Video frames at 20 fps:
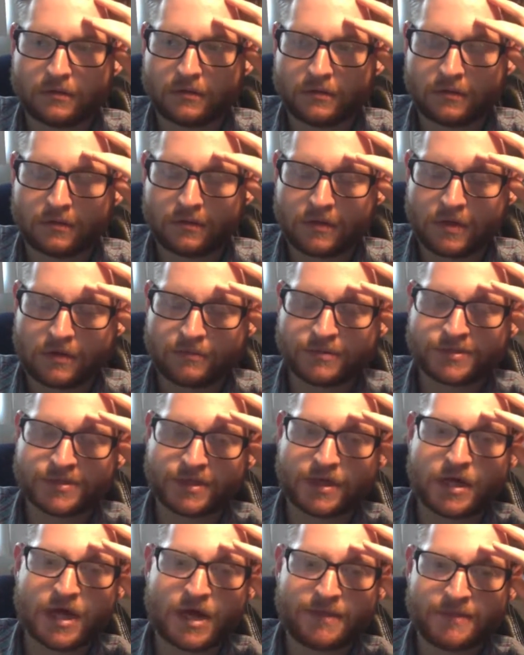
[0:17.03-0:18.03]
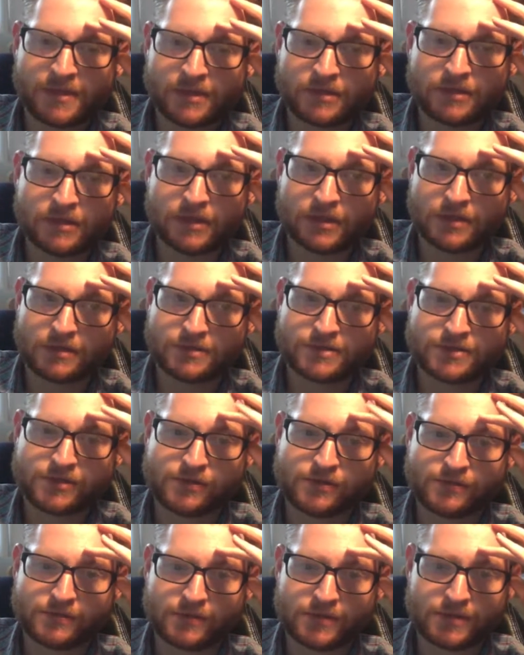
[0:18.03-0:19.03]
There was a common.
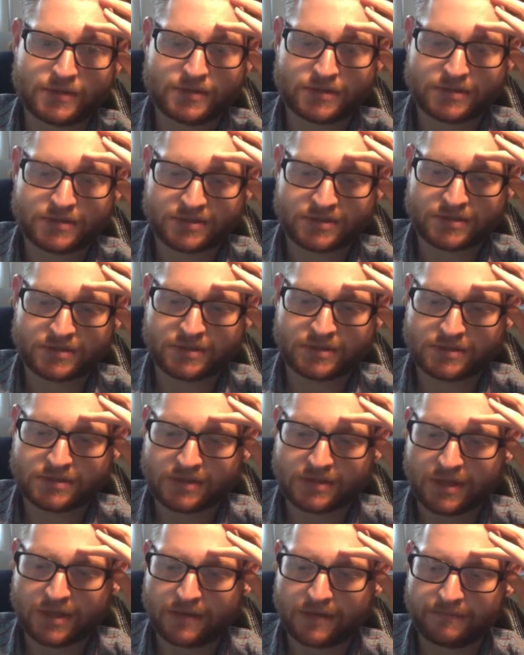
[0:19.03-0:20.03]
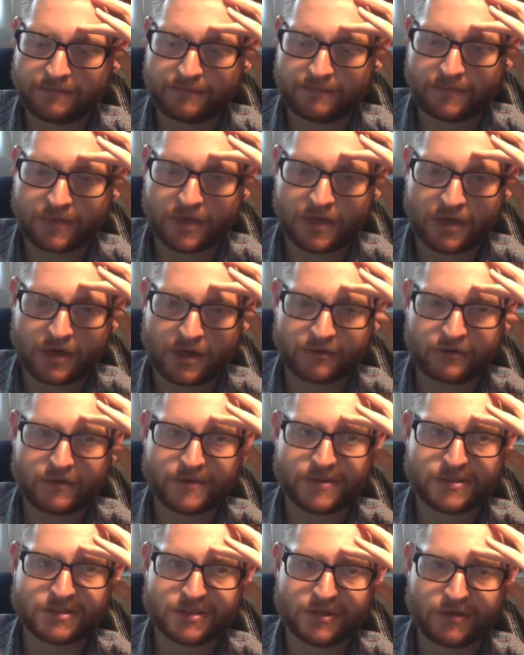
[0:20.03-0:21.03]
So this is another in
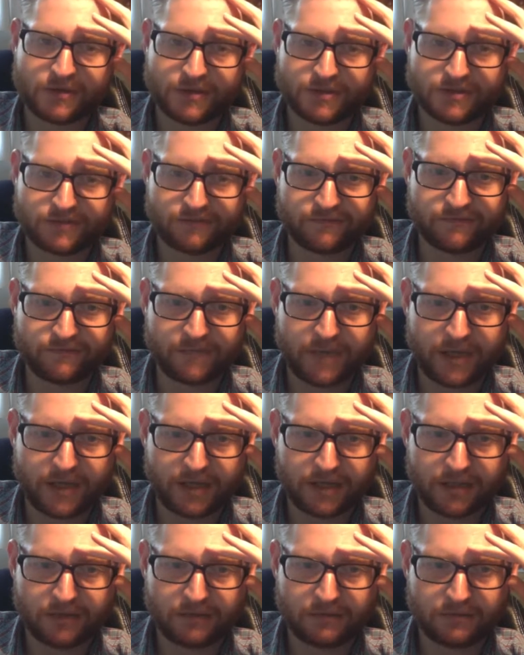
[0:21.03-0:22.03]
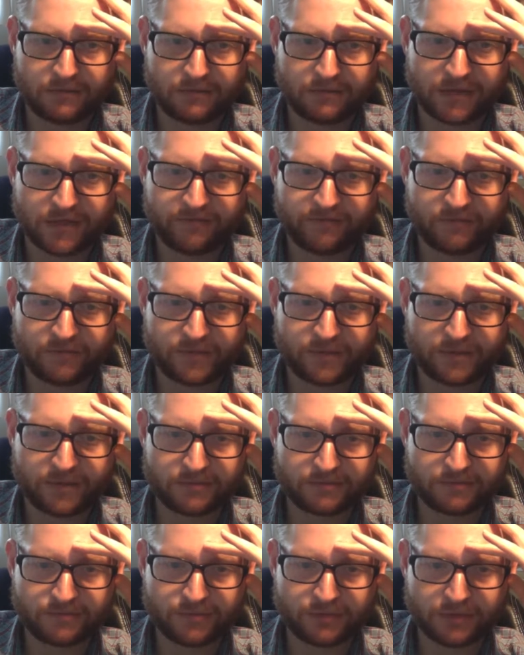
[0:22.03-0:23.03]
the series of my government
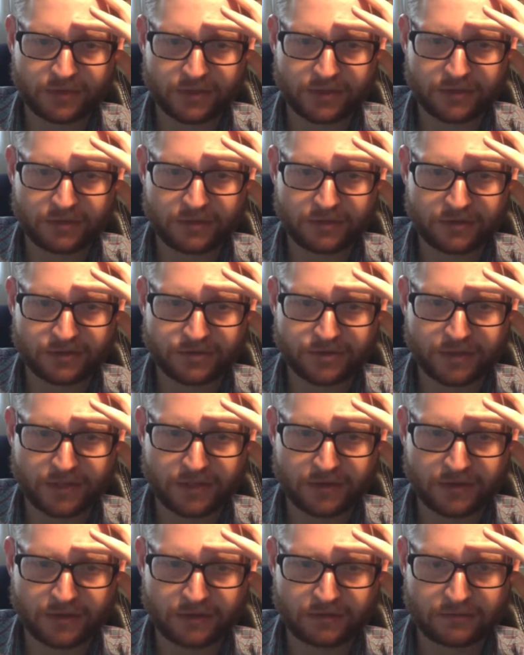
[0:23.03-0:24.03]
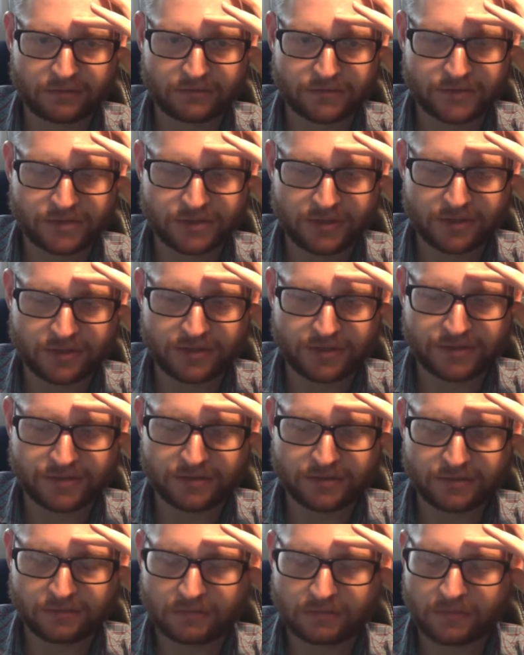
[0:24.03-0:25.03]
political engineering
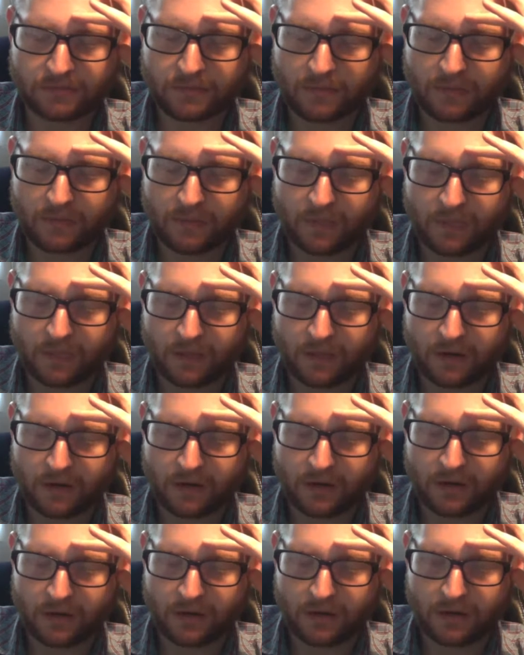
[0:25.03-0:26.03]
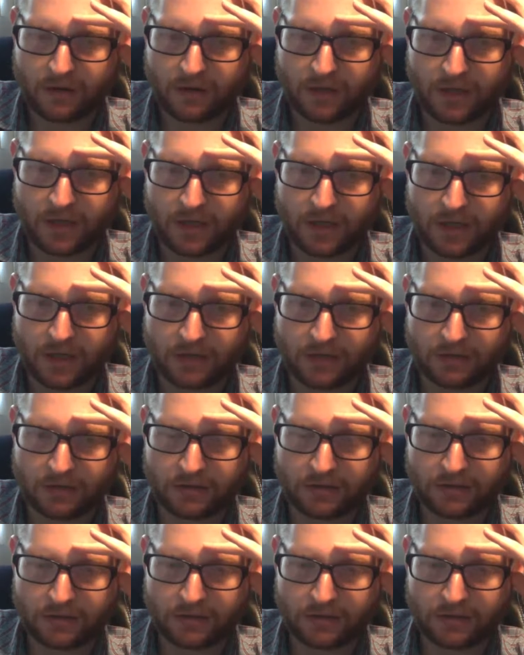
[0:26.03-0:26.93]
series, and